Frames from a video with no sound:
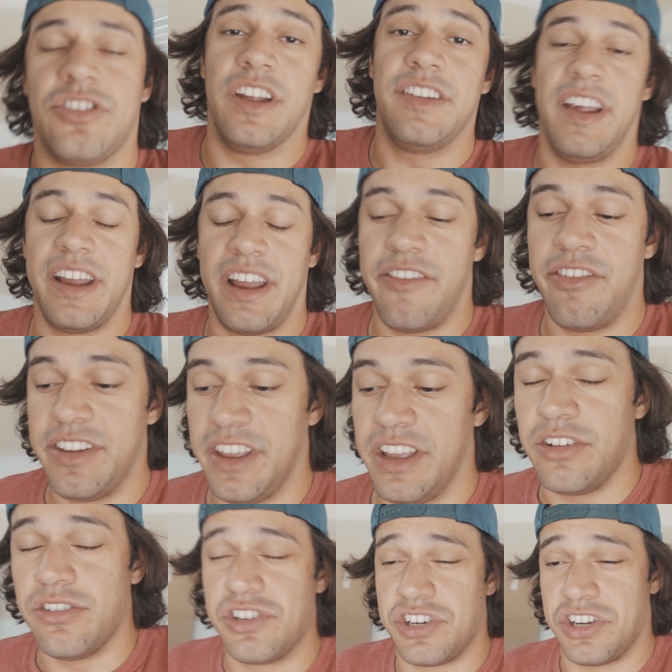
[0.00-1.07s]
that's like everything
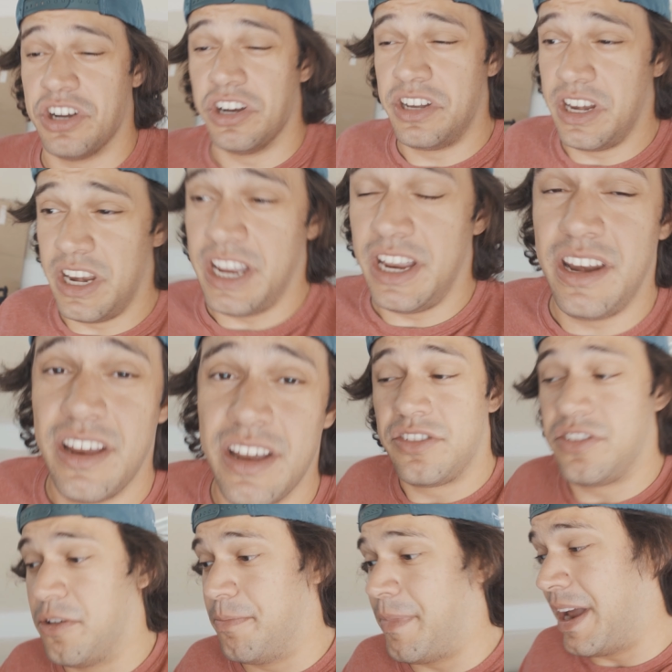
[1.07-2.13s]
you should need
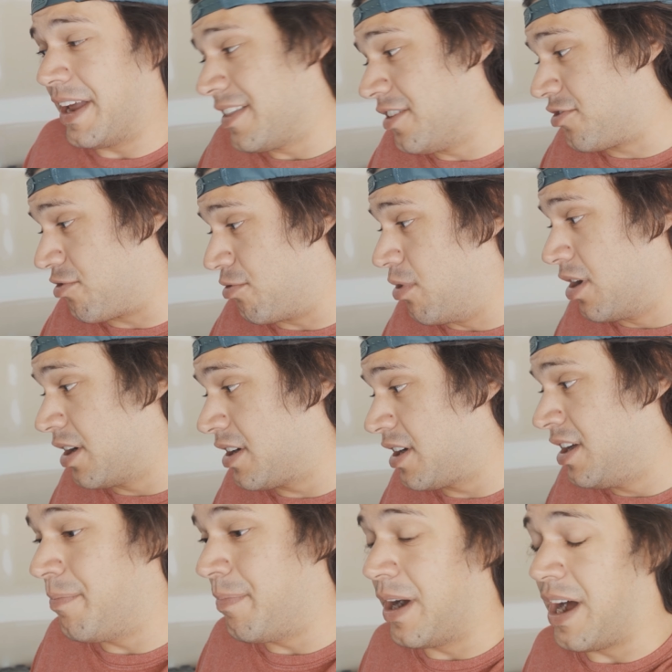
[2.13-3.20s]
to make this
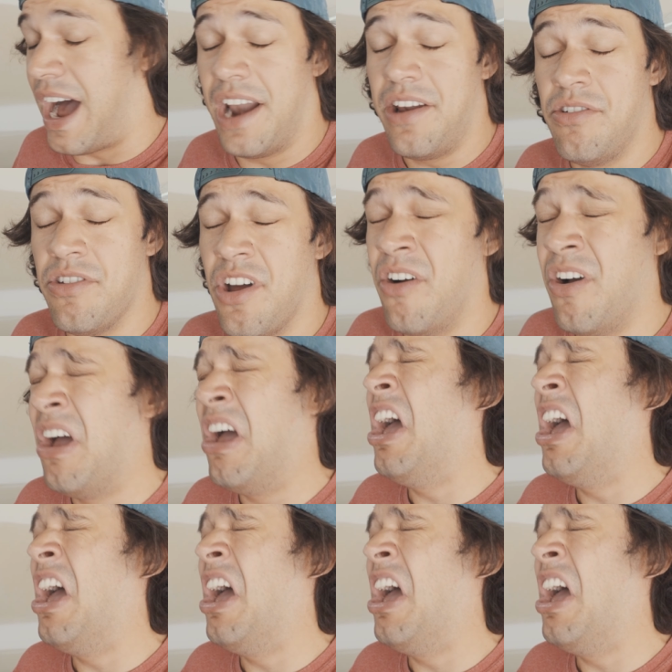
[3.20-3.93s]
work, but I don't know.